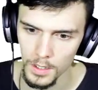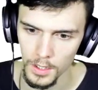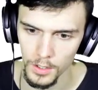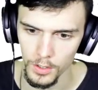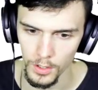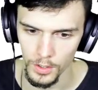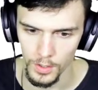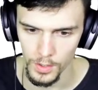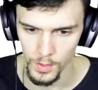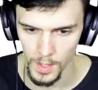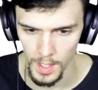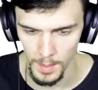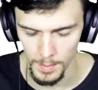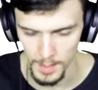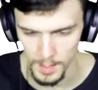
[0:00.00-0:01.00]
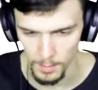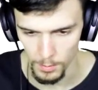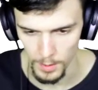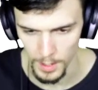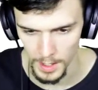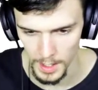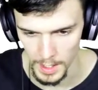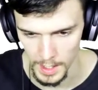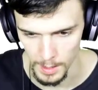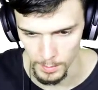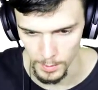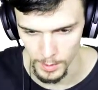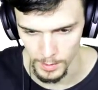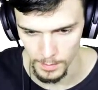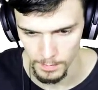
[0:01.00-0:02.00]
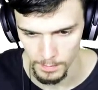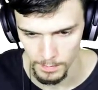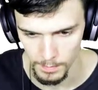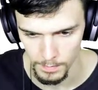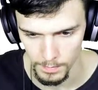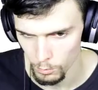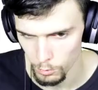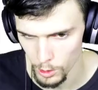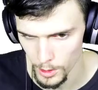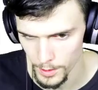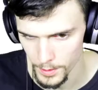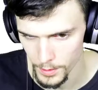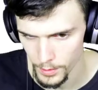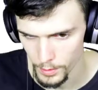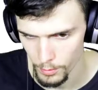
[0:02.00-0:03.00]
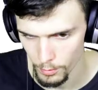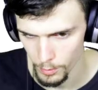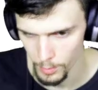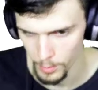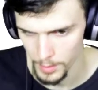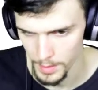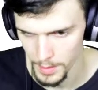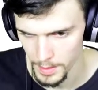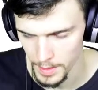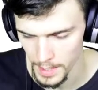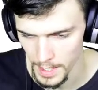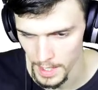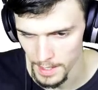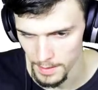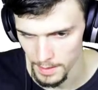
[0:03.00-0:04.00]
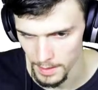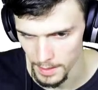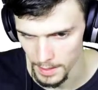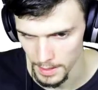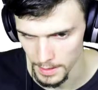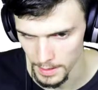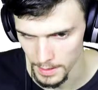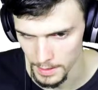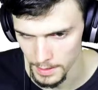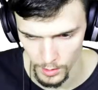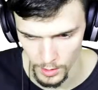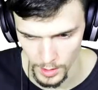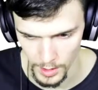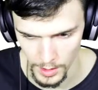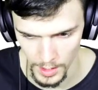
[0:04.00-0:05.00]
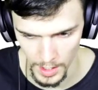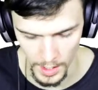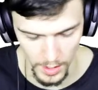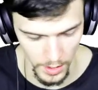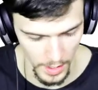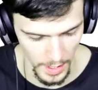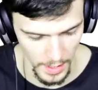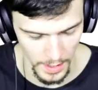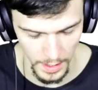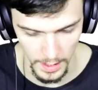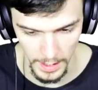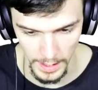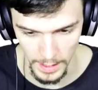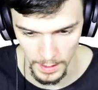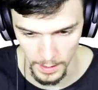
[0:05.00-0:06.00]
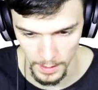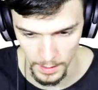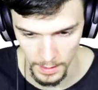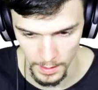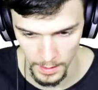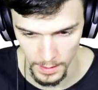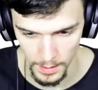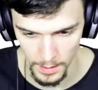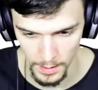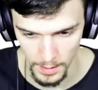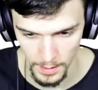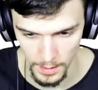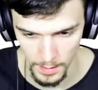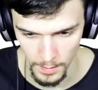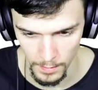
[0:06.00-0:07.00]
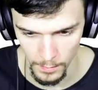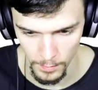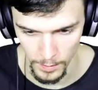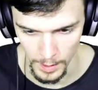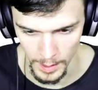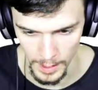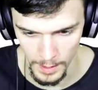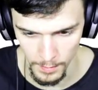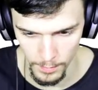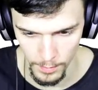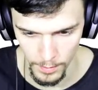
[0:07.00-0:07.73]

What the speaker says: Control just straight up isn't working anymore. What's ruined that then? Should I change that to like 5?